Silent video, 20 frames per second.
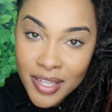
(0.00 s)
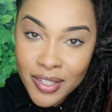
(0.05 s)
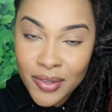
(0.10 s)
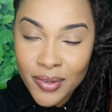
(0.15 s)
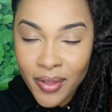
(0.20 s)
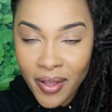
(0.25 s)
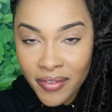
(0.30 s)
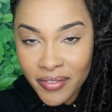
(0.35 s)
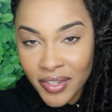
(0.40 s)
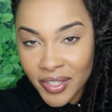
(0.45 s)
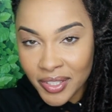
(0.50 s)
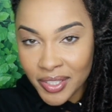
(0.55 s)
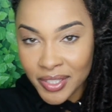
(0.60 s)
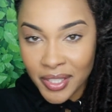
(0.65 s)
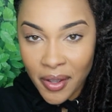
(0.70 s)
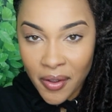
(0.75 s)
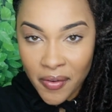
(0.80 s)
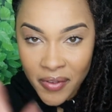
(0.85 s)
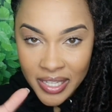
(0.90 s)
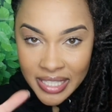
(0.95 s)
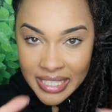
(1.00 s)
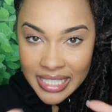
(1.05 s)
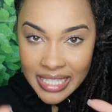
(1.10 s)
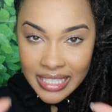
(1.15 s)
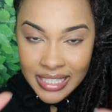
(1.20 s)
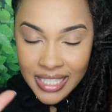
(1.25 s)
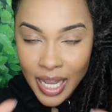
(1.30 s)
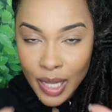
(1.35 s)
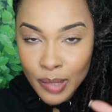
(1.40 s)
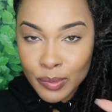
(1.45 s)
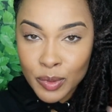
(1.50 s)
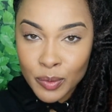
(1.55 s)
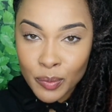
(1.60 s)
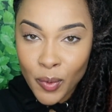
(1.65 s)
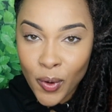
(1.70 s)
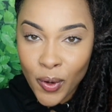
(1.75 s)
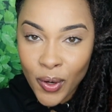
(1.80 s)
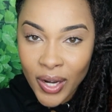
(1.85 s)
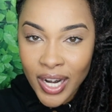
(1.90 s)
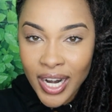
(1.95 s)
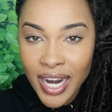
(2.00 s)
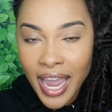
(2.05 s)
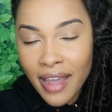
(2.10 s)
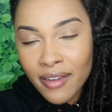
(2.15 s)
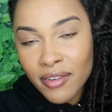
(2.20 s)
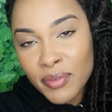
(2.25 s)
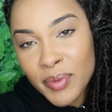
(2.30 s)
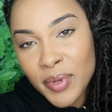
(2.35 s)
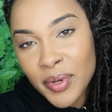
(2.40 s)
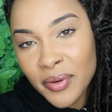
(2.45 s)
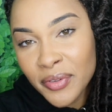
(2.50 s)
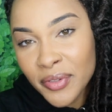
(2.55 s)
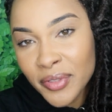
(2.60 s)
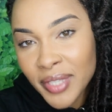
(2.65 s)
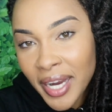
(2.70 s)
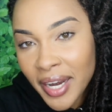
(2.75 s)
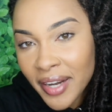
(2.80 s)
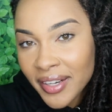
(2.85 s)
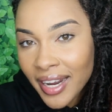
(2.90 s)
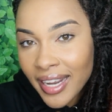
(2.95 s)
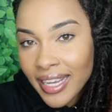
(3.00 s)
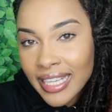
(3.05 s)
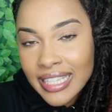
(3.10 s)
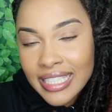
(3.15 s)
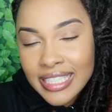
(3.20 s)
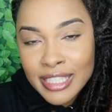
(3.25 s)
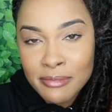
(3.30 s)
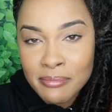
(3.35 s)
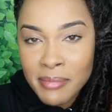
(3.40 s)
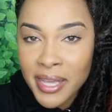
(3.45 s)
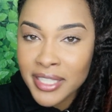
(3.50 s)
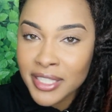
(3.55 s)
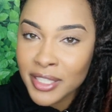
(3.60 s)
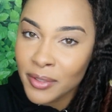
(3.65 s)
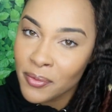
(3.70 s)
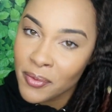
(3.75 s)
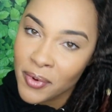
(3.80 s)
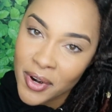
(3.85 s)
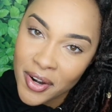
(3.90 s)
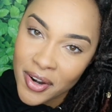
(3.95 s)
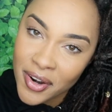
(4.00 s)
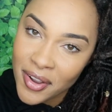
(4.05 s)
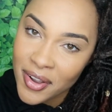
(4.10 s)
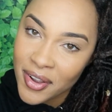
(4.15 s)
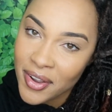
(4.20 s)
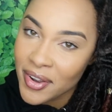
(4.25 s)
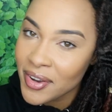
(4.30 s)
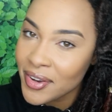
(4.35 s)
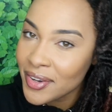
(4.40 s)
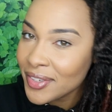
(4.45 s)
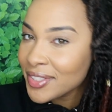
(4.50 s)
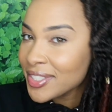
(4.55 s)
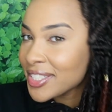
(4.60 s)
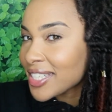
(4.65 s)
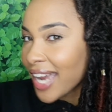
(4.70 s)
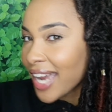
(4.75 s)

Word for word: You love yourself ten times more. Have a beautiful day or night in this amazing world.